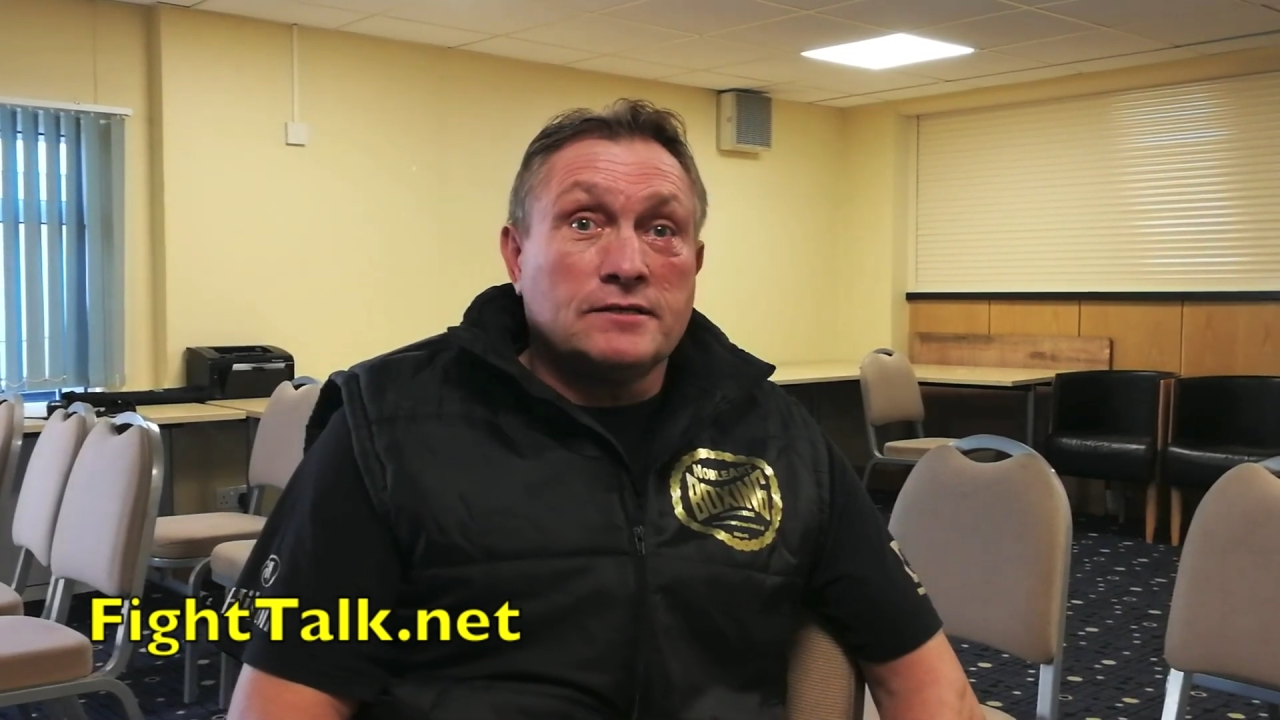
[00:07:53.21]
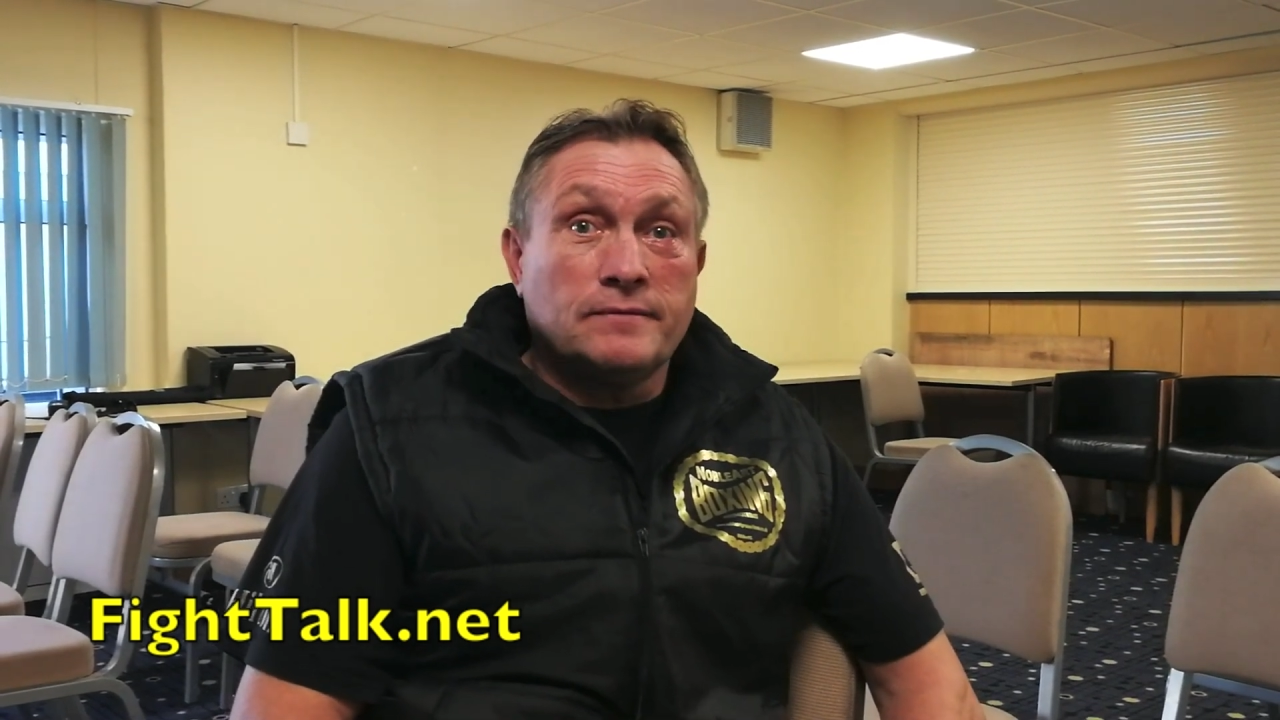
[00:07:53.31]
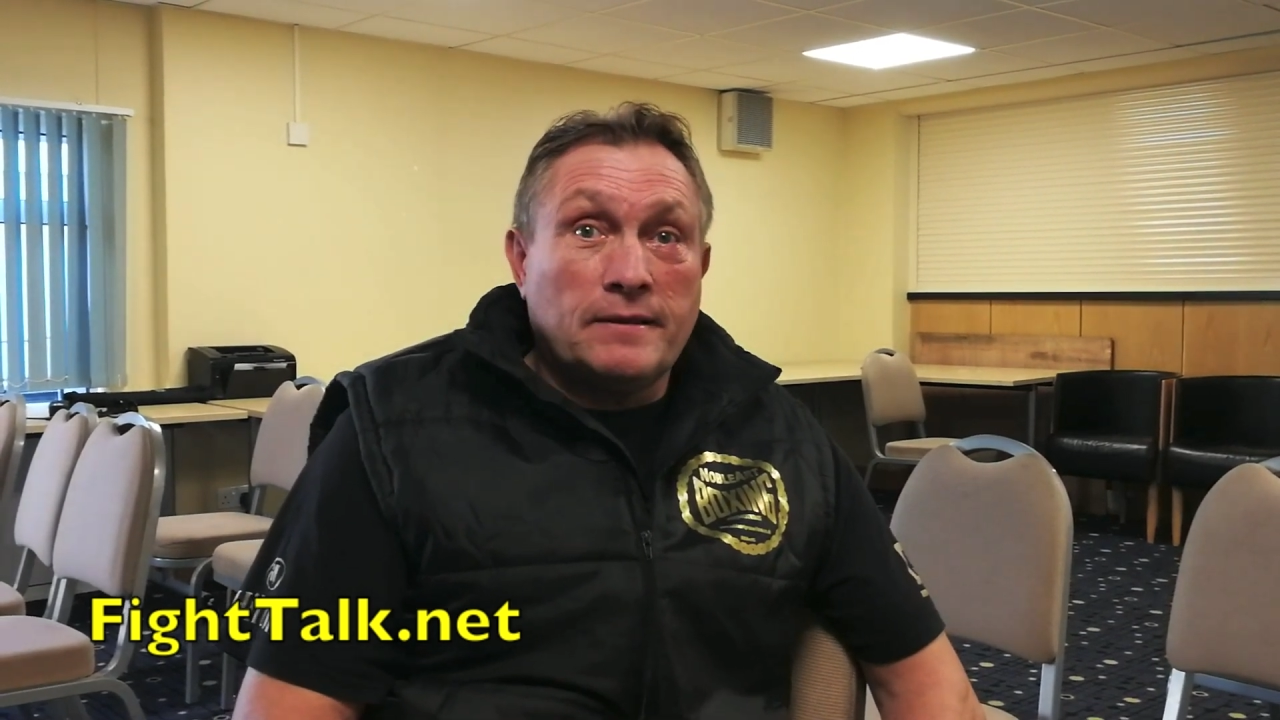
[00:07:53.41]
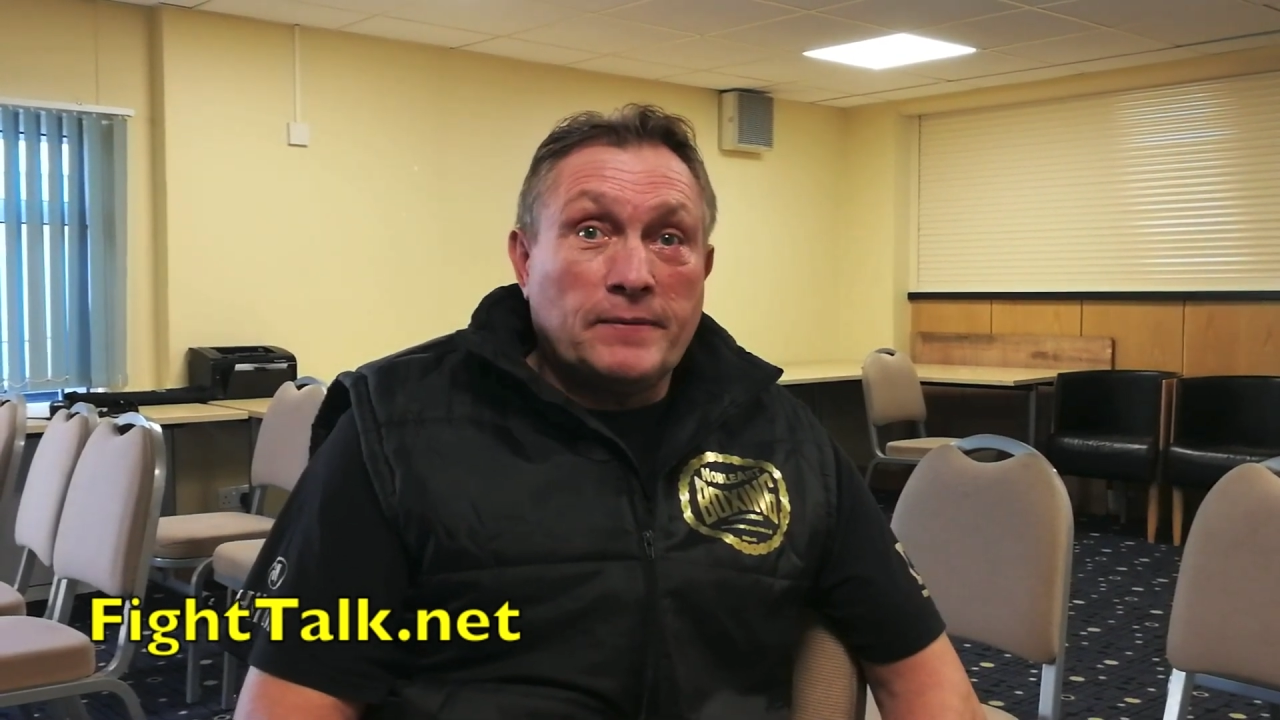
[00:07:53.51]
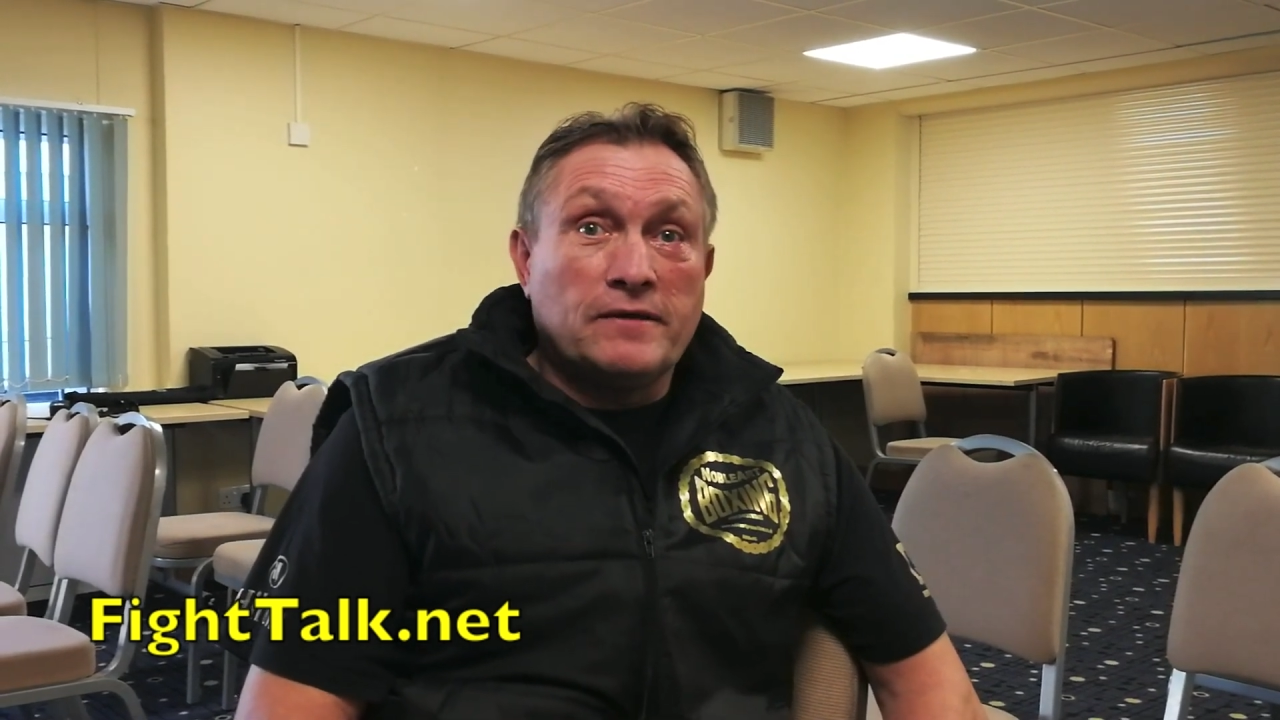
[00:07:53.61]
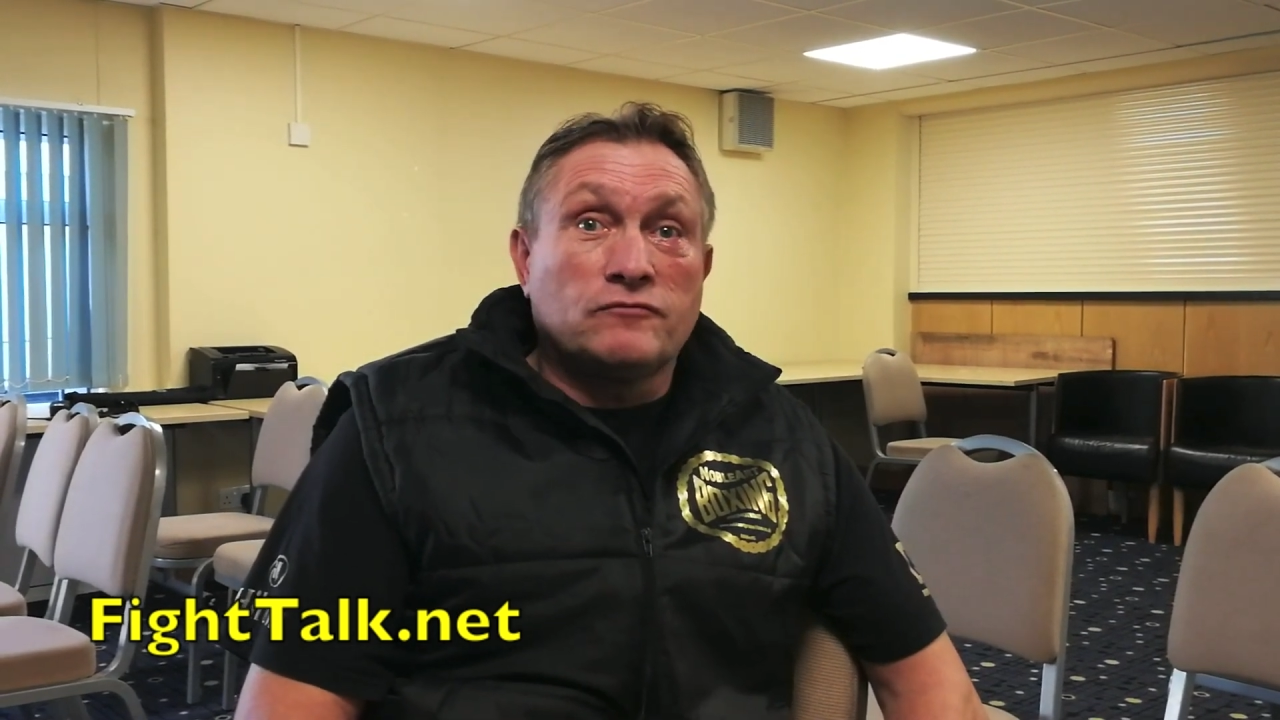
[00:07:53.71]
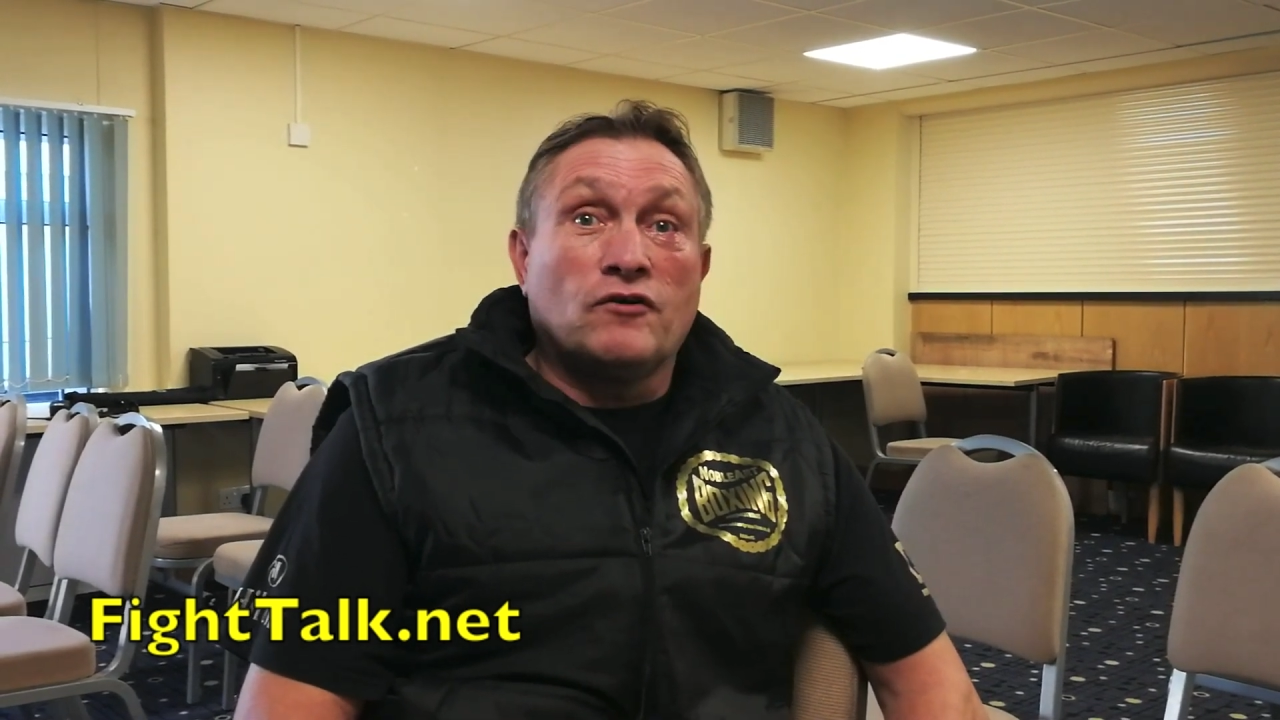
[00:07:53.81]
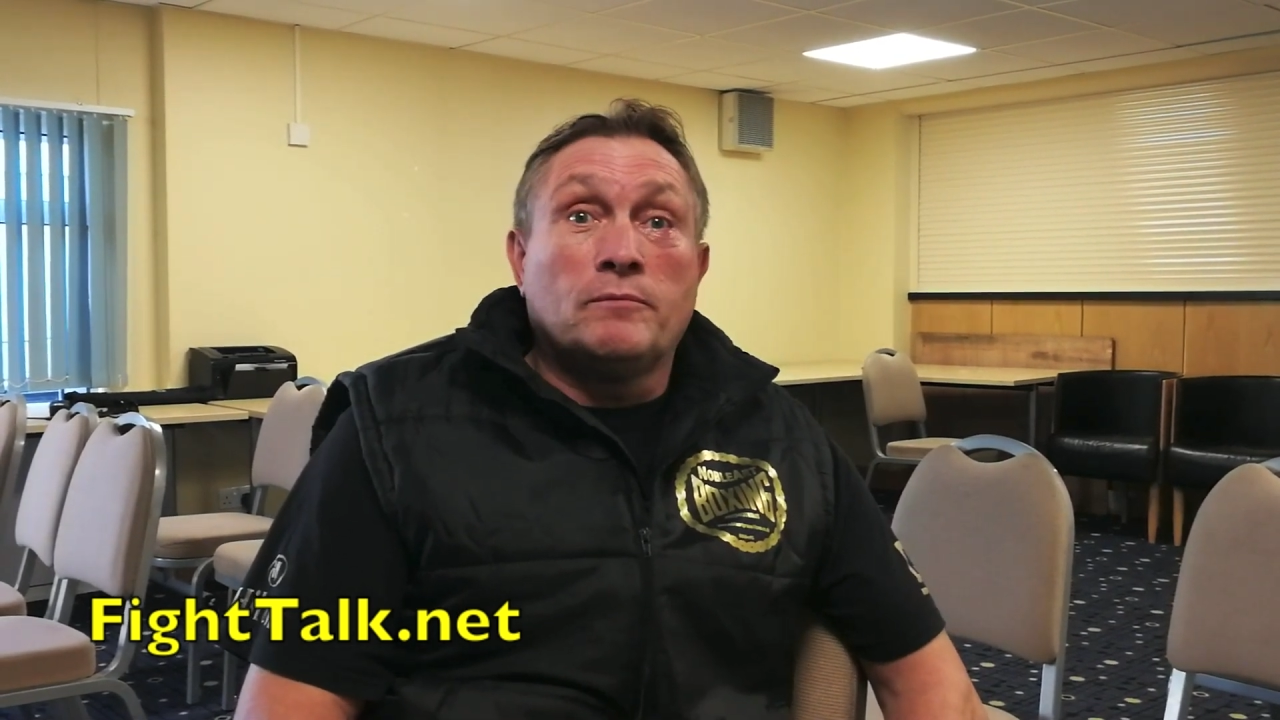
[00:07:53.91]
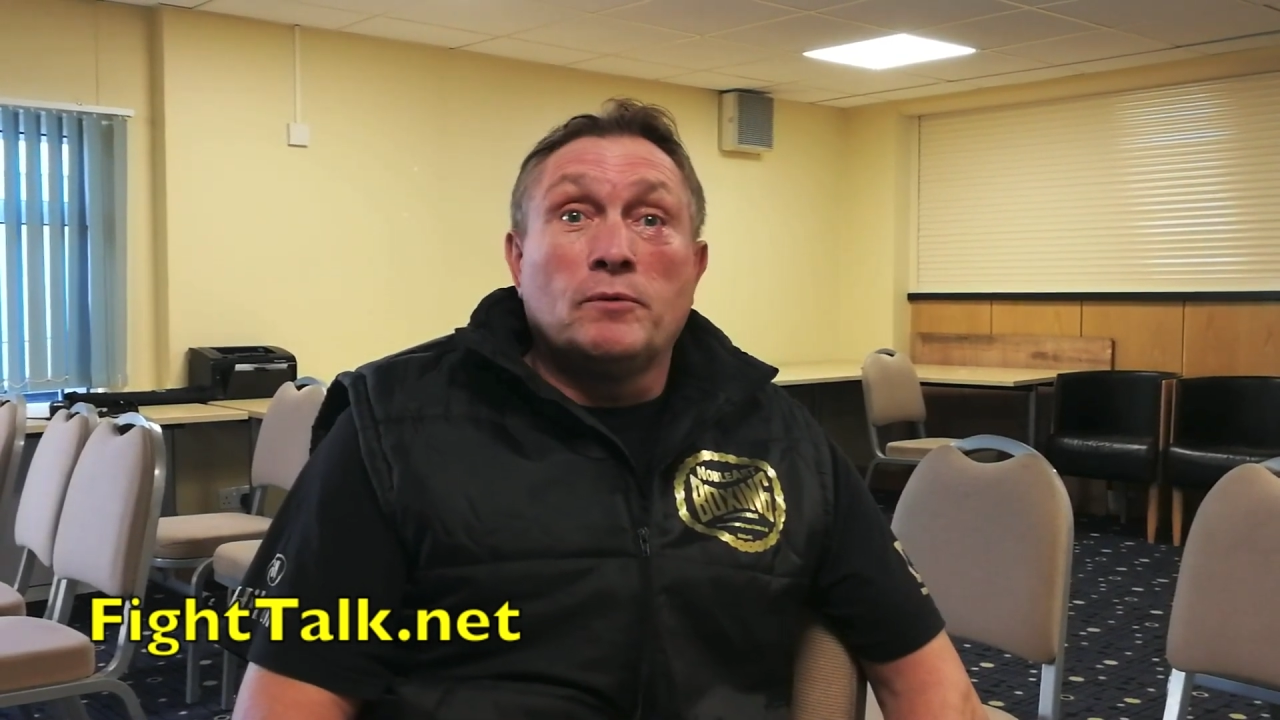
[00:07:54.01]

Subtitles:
bit of trouble.